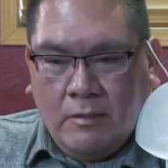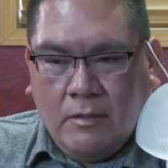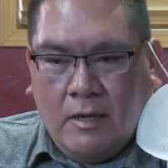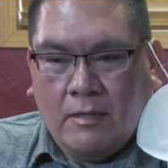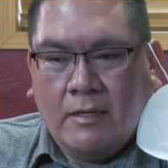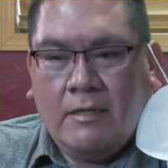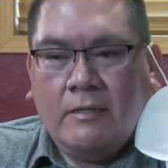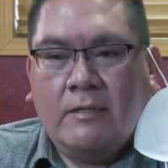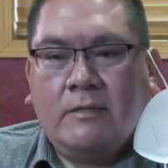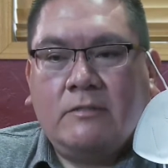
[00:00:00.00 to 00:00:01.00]

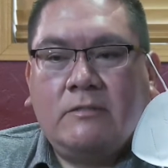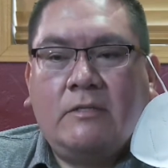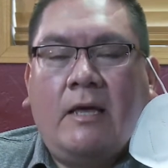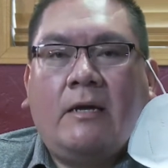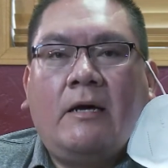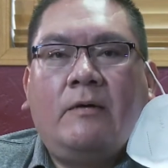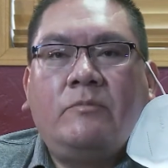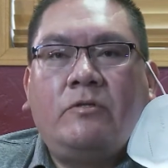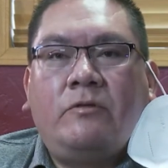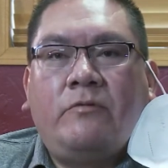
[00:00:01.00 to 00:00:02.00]
non-Indians that
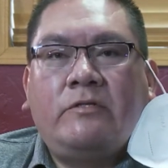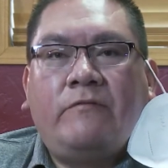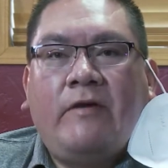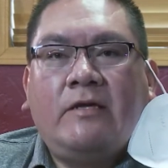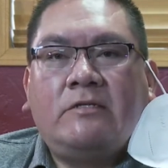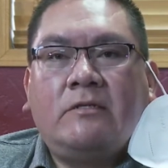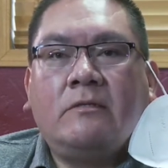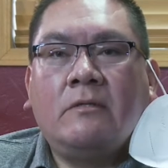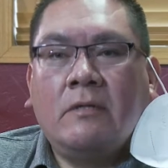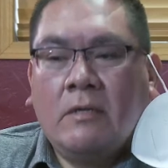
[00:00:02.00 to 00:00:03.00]
come to the reservation,
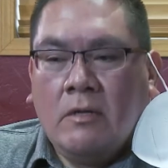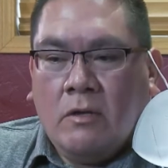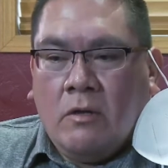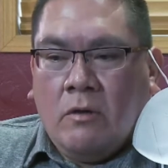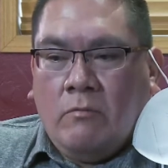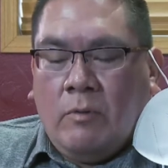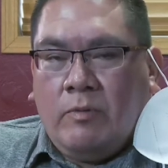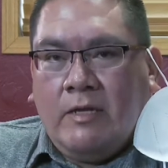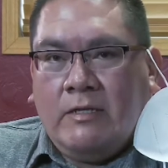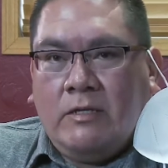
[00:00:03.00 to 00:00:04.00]
we
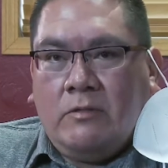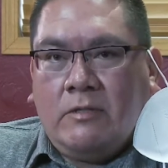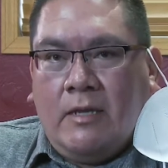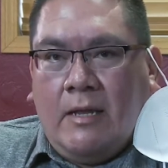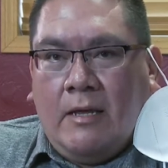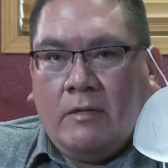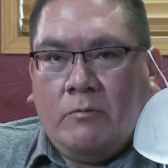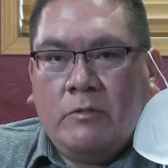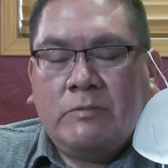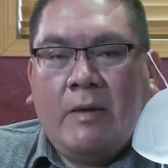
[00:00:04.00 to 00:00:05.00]
plead to you today,
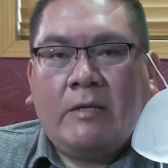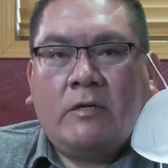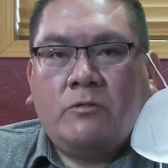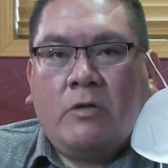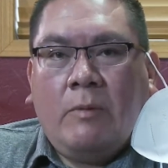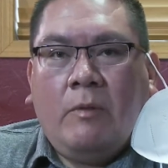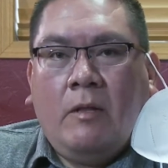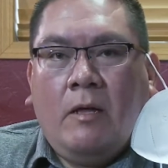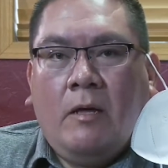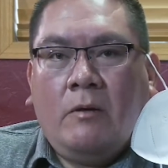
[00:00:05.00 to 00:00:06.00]
respect our tribal
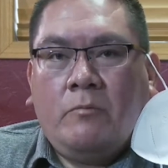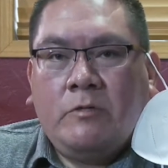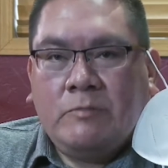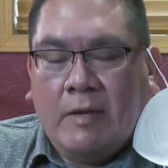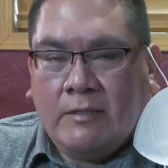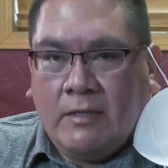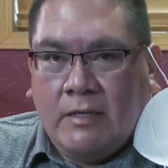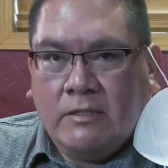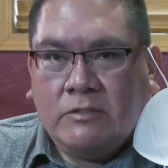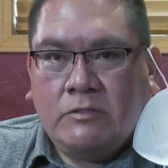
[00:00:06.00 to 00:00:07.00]
law, respect the
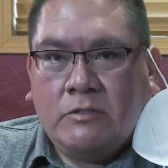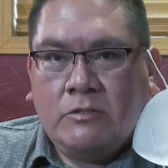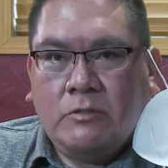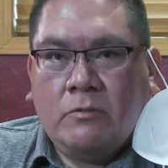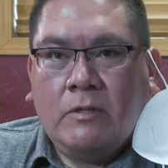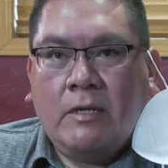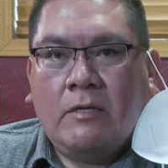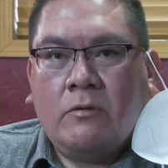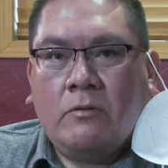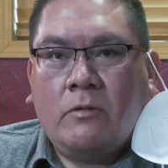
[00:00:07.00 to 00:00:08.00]
Eastern Shoshone
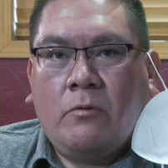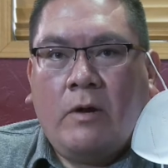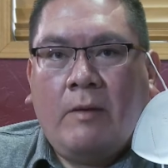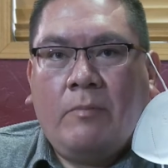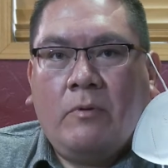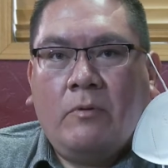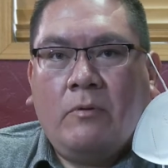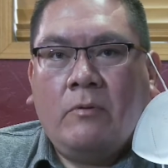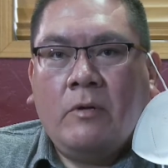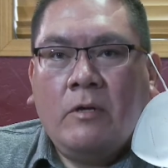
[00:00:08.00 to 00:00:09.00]
and Northern
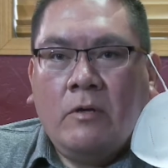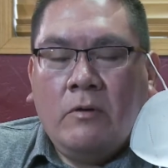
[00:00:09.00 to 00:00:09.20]
Arapaho